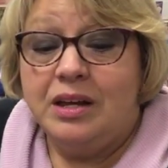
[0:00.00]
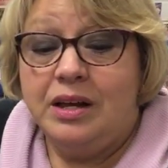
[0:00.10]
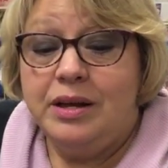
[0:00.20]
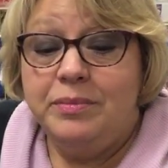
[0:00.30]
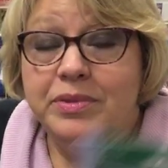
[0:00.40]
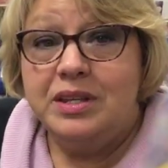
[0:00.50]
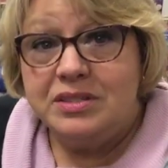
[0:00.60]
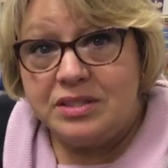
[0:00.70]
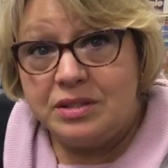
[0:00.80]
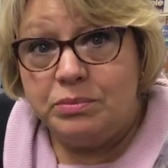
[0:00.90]
um,
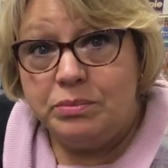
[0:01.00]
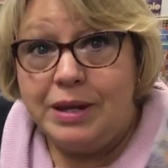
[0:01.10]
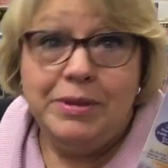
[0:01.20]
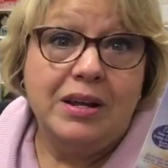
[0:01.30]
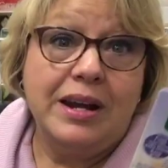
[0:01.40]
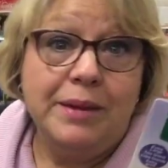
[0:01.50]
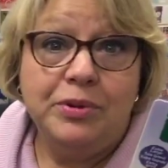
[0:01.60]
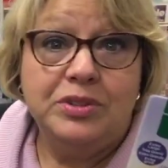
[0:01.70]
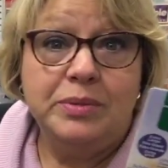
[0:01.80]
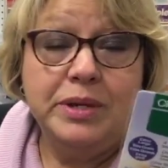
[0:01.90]
that's maybe not
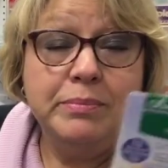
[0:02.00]
able to be